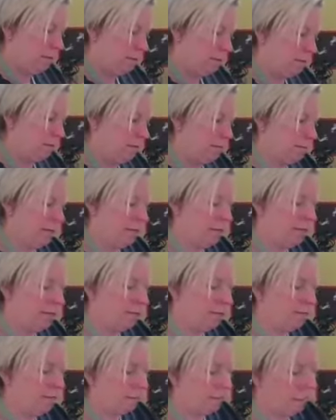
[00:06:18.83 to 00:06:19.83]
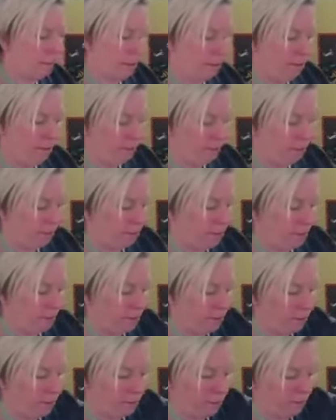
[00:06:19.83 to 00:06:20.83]
There we go. So there's
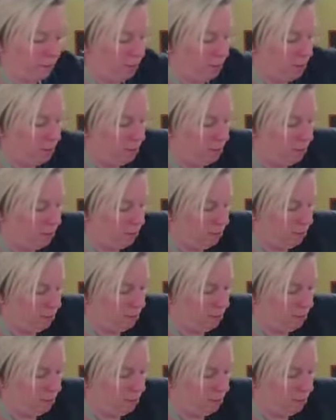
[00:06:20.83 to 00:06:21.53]
our bubble bath.